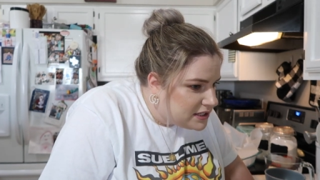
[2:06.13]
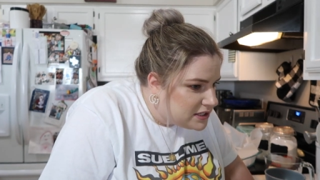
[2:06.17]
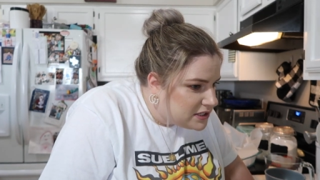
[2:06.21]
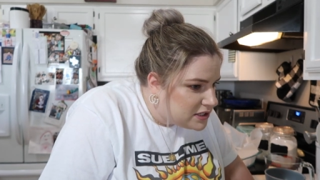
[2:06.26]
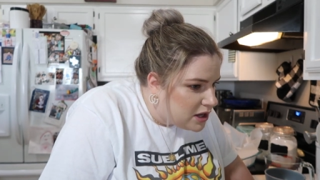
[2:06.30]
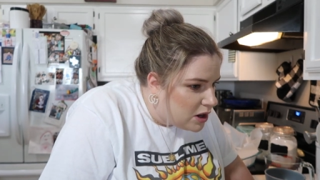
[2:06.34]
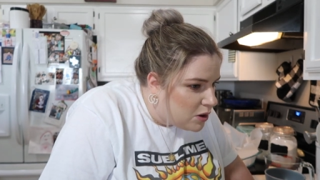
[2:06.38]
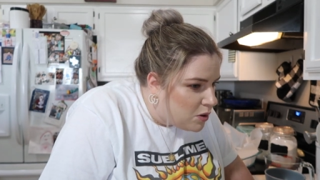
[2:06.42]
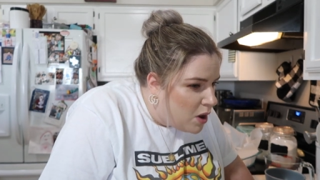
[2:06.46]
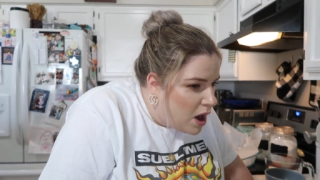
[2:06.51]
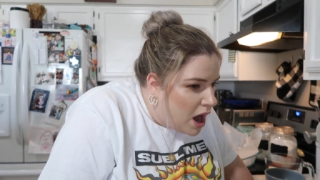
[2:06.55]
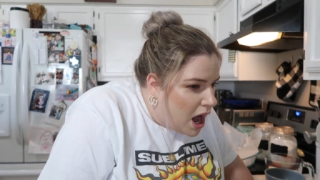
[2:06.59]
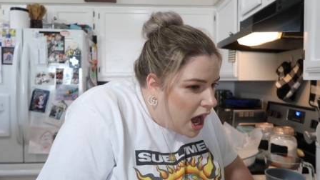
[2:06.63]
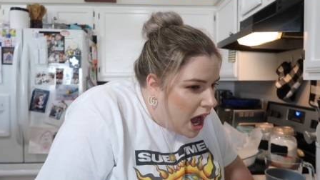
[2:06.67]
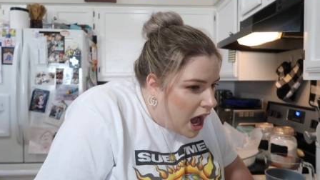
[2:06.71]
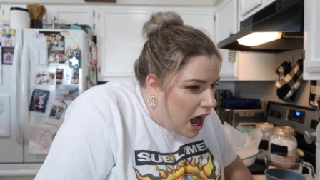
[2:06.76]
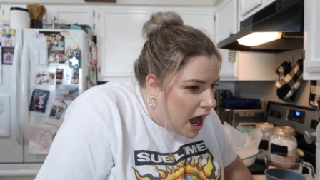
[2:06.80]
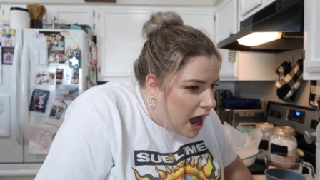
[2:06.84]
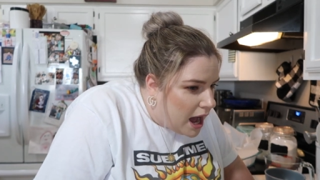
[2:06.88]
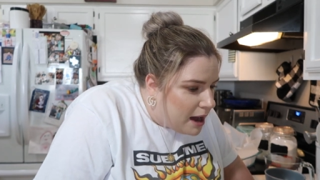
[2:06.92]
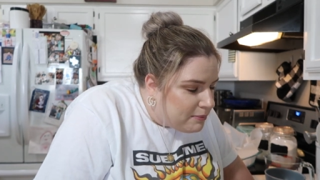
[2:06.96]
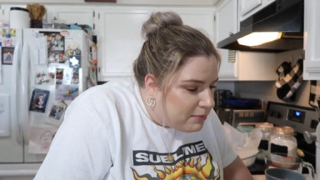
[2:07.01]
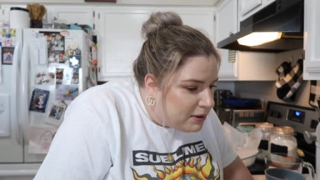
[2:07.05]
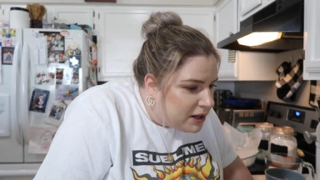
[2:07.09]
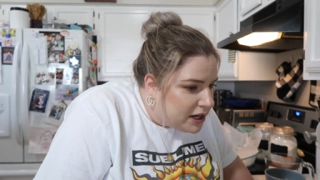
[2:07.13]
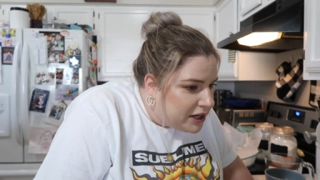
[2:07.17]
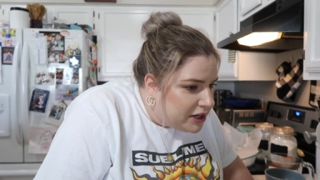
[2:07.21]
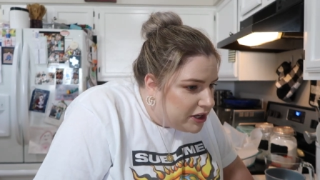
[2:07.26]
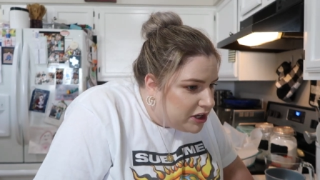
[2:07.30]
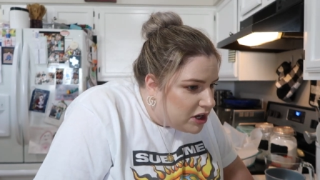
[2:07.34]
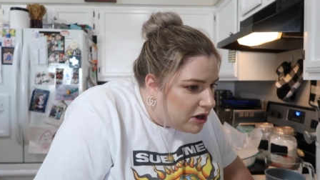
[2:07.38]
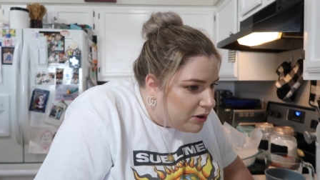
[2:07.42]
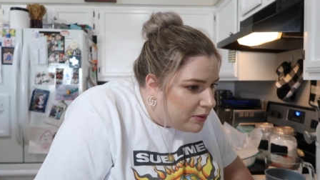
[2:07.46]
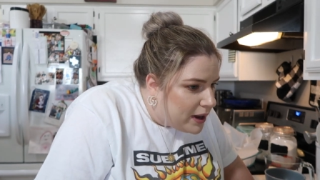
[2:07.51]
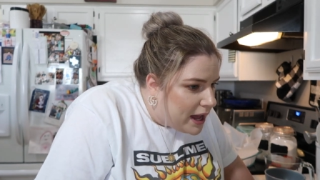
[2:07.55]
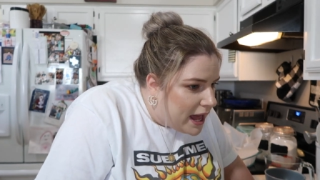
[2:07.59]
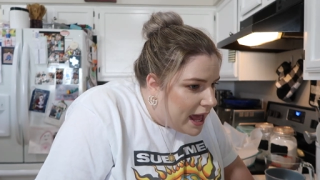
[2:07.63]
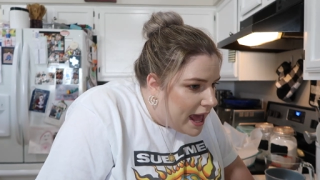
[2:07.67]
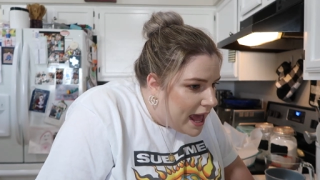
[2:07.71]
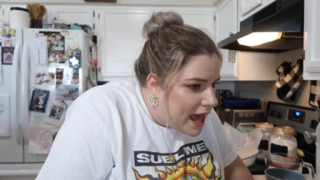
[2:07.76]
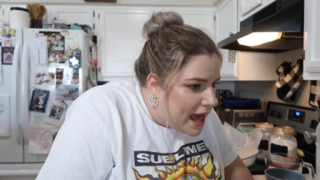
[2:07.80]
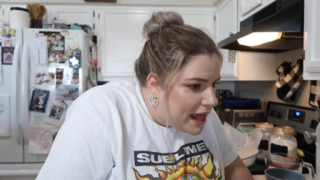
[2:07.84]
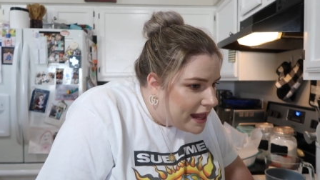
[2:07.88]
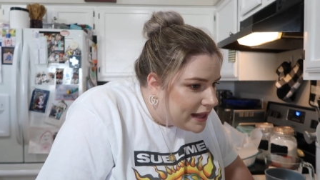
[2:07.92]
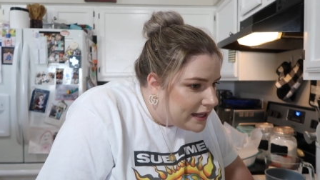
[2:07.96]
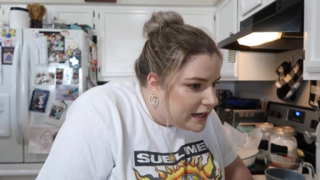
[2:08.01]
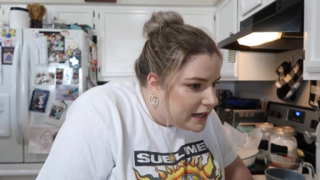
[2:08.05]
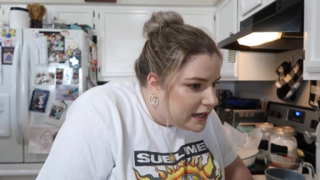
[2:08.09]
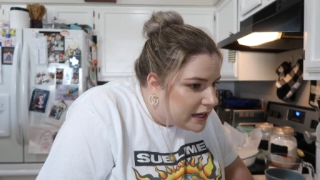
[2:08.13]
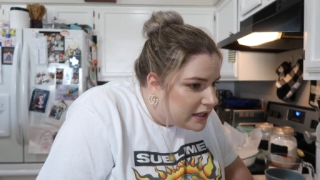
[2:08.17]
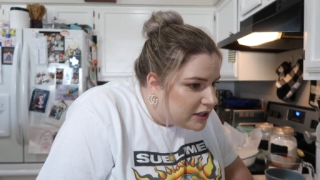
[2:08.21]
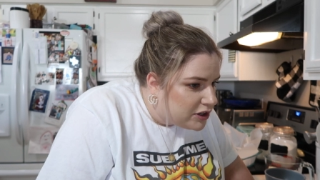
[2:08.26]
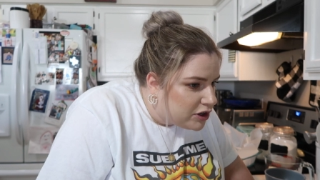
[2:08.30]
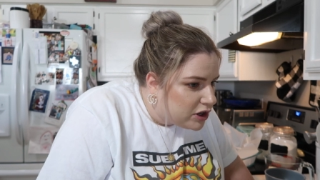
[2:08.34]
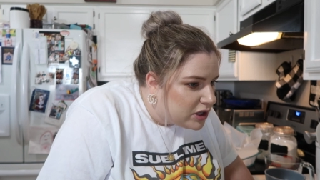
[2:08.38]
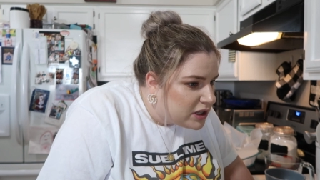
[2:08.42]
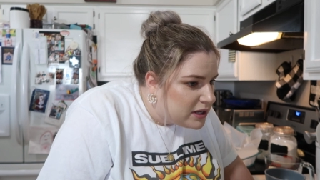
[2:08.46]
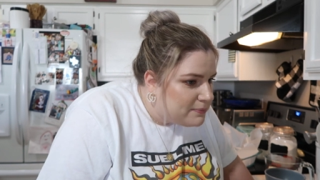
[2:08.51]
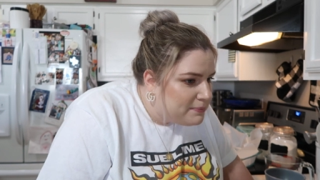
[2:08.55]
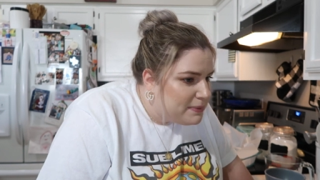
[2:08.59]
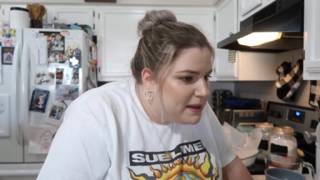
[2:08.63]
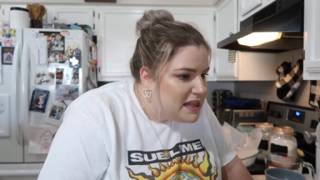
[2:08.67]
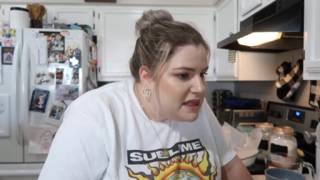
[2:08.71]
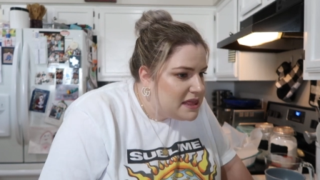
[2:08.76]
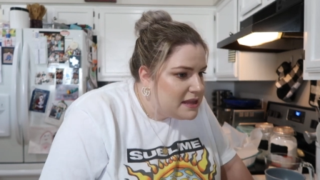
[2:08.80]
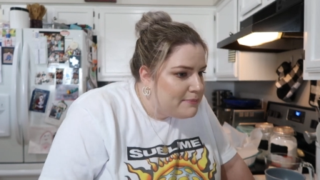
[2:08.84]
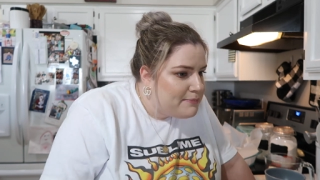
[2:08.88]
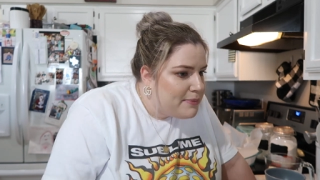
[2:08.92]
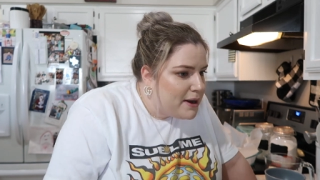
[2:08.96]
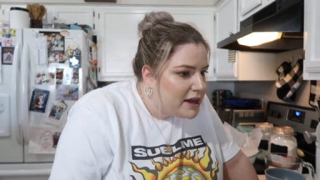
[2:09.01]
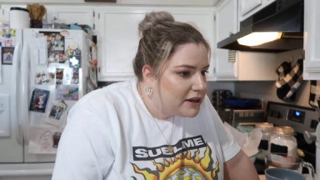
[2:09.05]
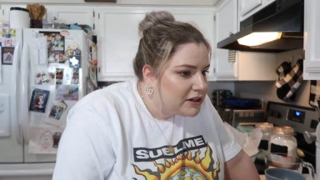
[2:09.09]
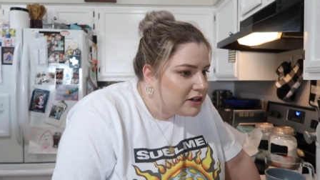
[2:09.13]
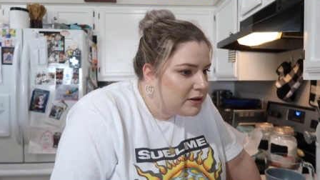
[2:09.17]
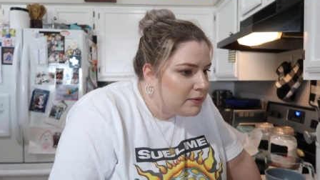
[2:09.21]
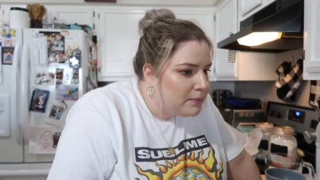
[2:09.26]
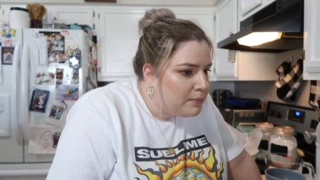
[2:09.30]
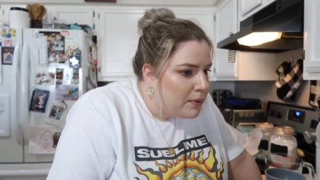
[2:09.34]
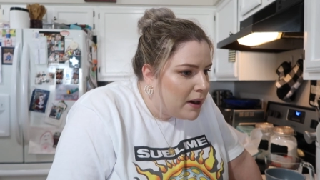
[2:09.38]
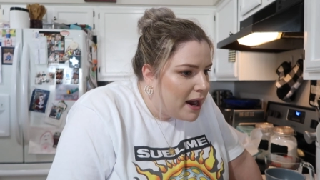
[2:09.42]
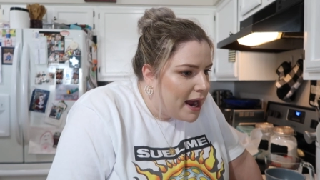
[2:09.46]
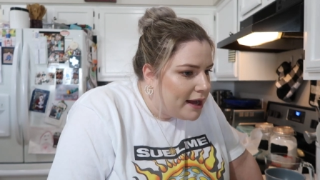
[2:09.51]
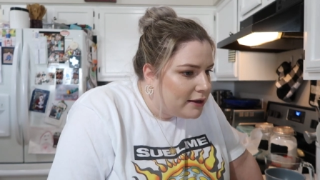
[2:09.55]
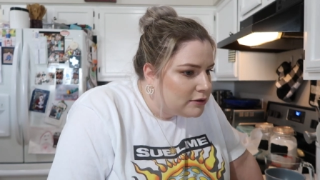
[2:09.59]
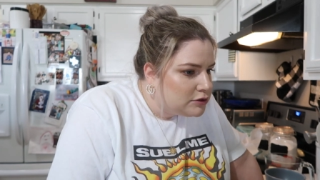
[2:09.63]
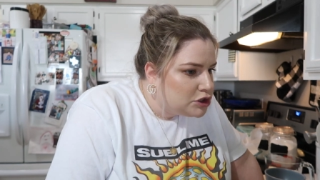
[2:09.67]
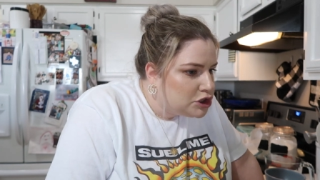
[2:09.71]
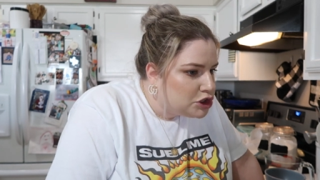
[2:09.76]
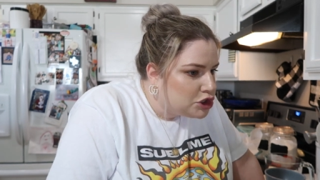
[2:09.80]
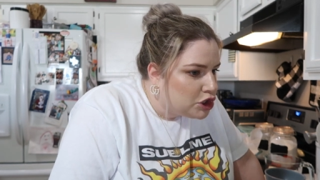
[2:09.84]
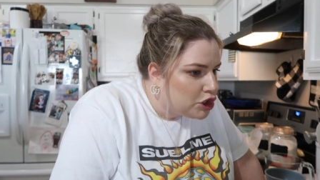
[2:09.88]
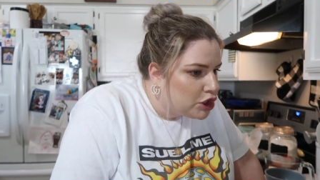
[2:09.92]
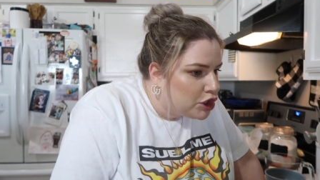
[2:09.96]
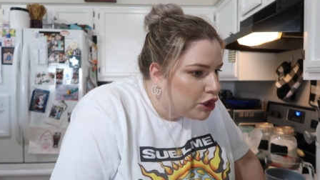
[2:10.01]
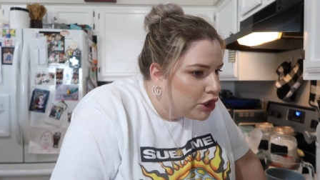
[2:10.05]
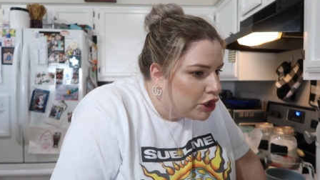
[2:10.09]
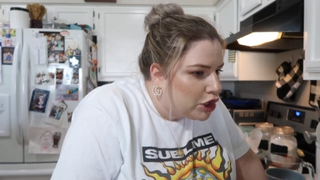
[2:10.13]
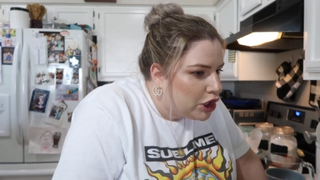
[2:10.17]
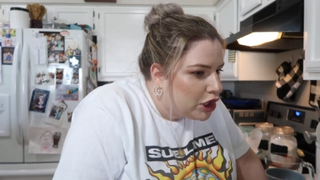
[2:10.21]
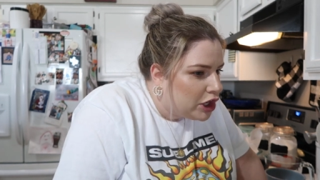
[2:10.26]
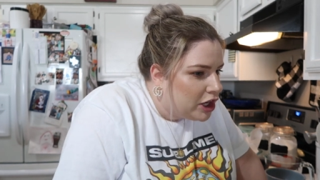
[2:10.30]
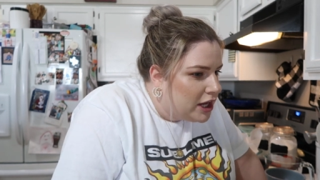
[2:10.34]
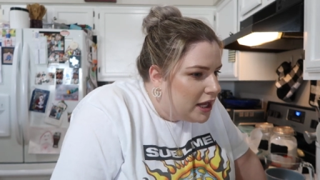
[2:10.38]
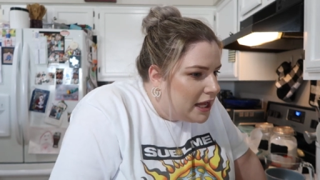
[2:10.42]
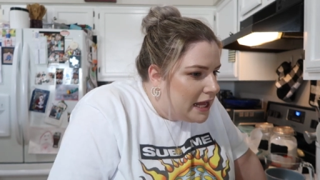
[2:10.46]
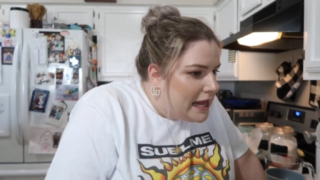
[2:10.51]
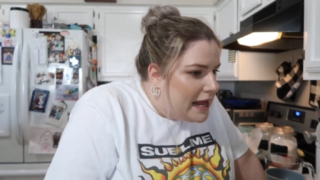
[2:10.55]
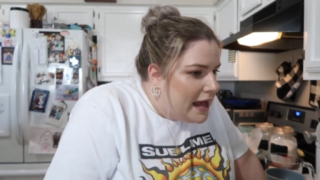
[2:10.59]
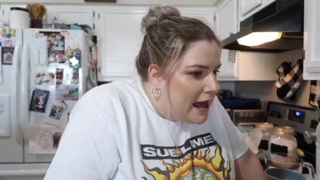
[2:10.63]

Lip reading: So I'm gonna go ahead and you're gonna beat the butter, brown sugar,